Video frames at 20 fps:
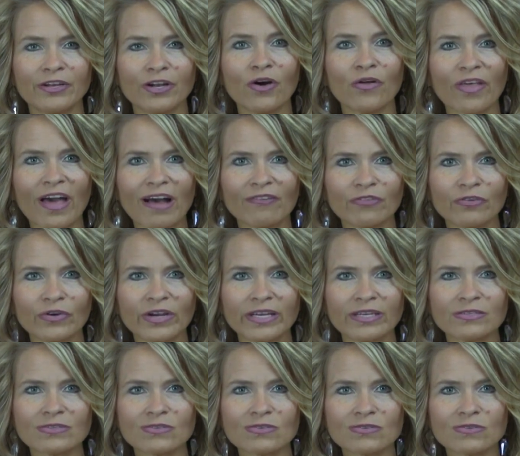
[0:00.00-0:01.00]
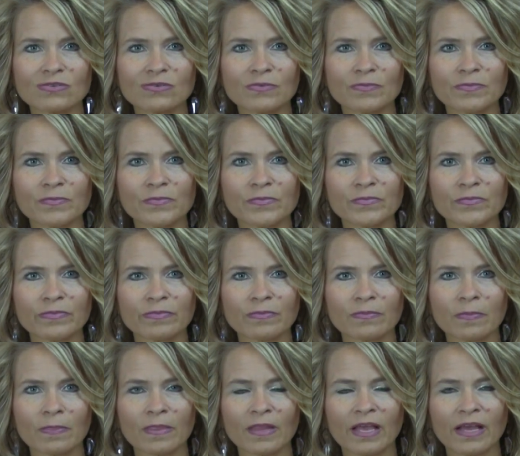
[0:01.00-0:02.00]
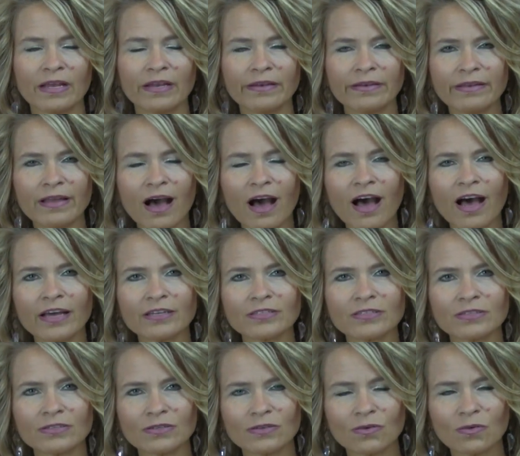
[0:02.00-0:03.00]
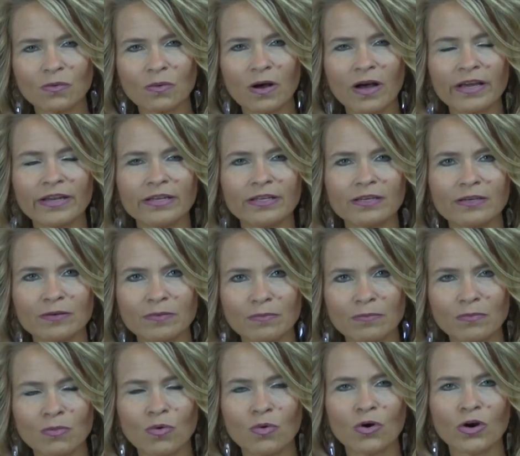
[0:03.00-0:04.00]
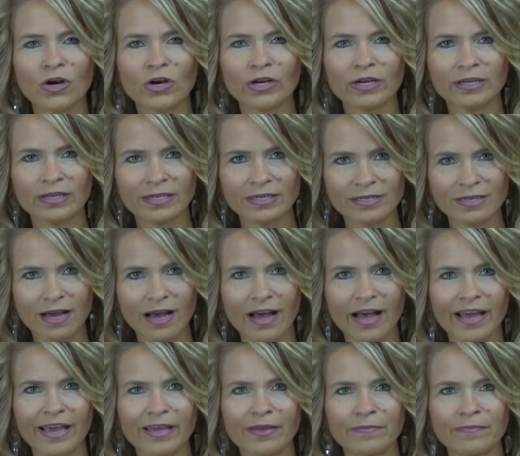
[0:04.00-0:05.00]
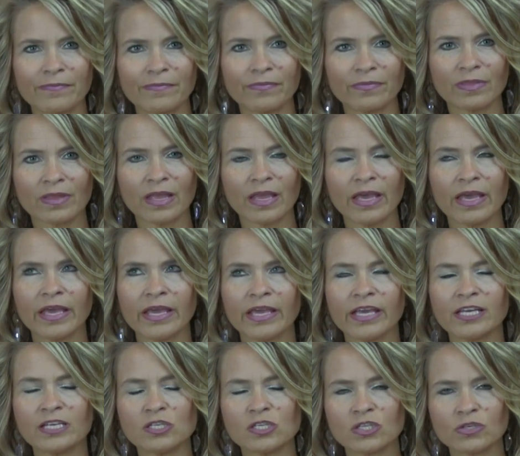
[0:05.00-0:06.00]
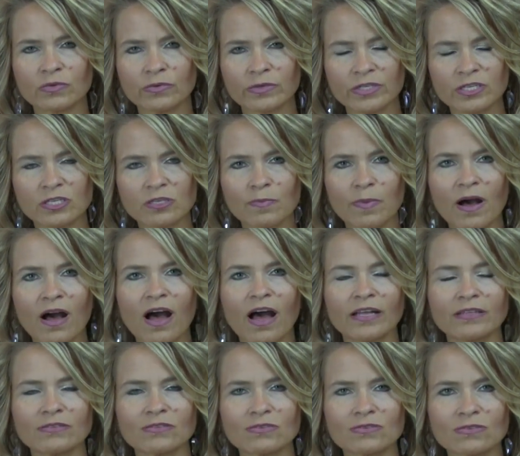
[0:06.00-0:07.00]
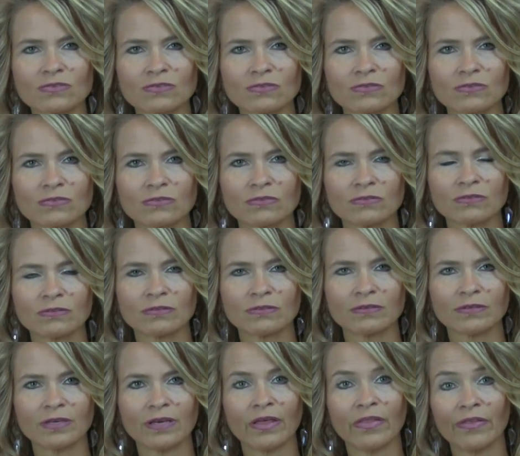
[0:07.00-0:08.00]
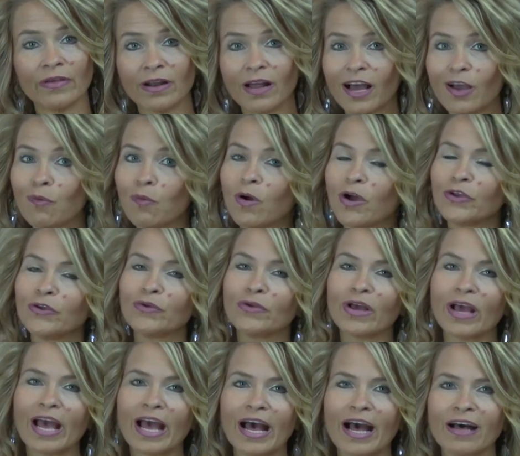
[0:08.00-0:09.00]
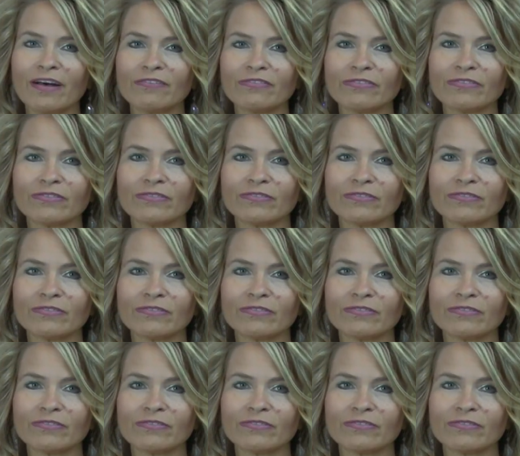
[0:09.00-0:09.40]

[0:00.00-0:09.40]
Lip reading: You know that voice? Not one more time is the response that I want you to have